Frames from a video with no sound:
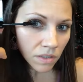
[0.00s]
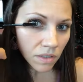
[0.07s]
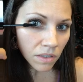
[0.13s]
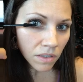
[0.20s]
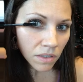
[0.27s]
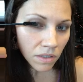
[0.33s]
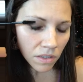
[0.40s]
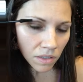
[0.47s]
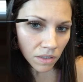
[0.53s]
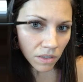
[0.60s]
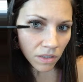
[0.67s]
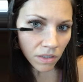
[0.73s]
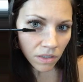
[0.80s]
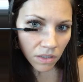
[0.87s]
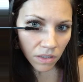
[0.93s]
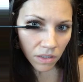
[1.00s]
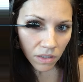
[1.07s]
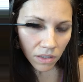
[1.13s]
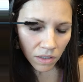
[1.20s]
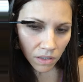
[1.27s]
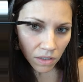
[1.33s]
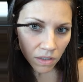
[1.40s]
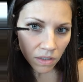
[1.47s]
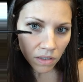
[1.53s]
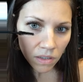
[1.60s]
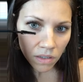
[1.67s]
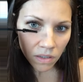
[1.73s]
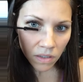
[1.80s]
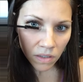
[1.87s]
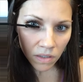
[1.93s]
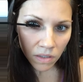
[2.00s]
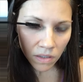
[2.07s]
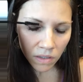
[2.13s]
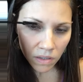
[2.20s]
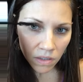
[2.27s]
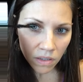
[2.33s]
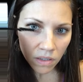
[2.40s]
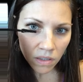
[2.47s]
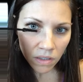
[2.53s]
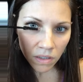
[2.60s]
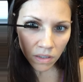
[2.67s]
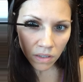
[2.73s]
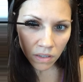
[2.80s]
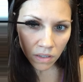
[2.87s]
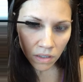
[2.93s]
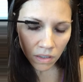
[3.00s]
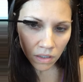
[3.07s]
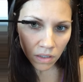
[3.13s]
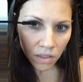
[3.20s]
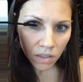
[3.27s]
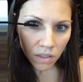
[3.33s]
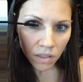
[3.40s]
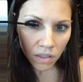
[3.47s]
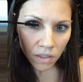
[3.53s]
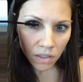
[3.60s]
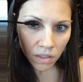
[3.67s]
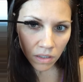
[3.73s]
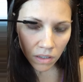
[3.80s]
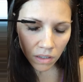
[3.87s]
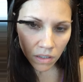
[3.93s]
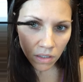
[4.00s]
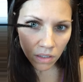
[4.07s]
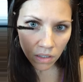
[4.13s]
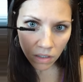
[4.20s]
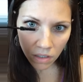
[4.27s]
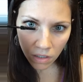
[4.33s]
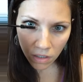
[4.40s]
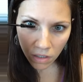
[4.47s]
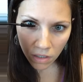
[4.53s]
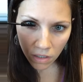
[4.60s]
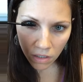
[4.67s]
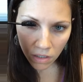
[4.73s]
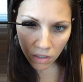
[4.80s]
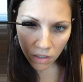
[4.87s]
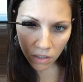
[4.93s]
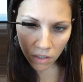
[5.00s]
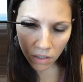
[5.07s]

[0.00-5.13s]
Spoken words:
No one is speaking in this clip.